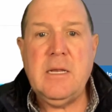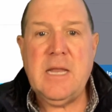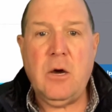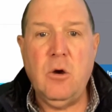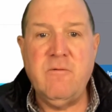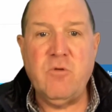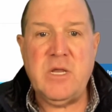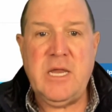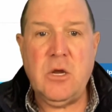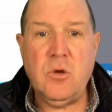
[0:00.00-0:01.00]
Now over
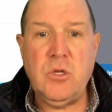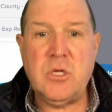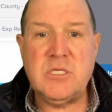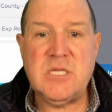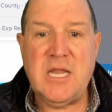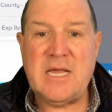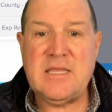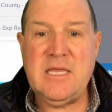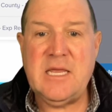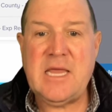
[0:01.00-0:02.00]
in here, you can
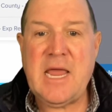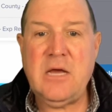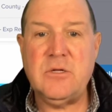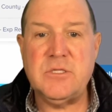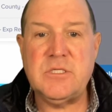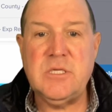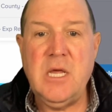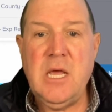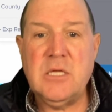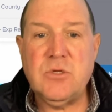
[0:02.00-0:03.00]
select the accounts.
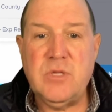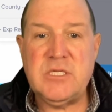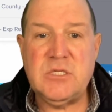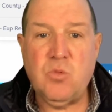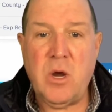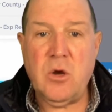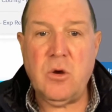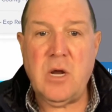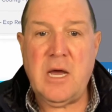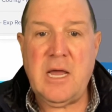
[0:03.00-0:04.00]
So this is
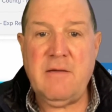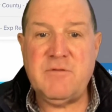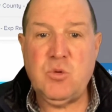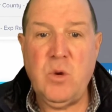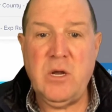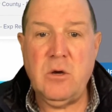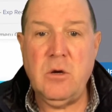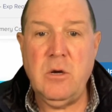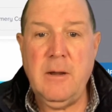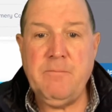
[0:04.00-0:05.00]
where I have
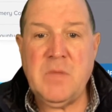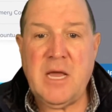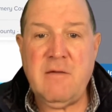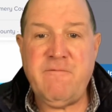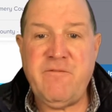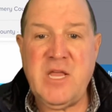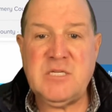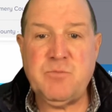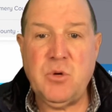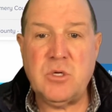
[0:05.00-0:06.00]
Twitter, I have
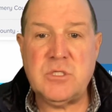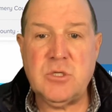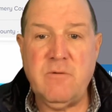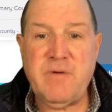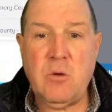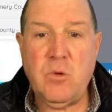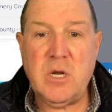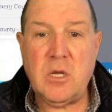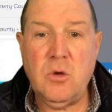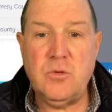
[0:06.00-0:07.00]
Facebook. So if I want
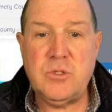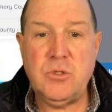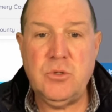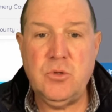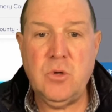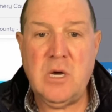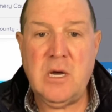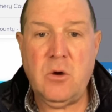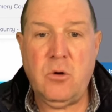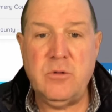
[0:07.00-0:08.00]
to go to
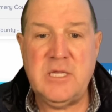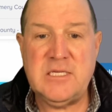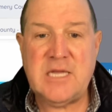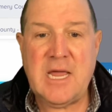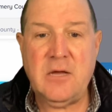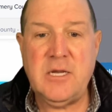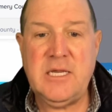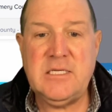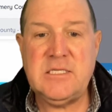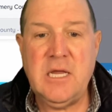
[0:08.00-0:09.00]
all these
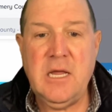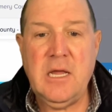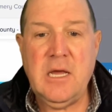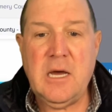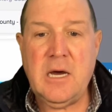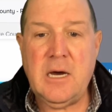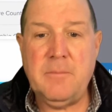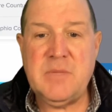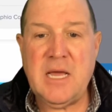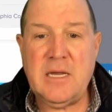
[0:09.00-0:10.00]
counties,
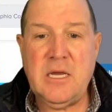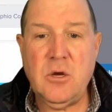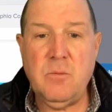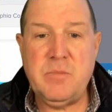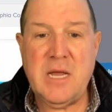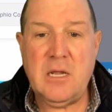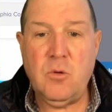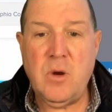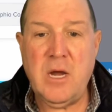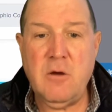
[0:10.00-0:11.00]
down here,
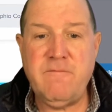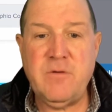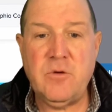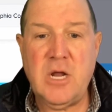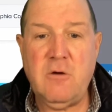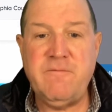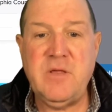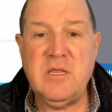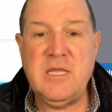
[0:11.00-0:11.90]
Delaware, Philadelphia,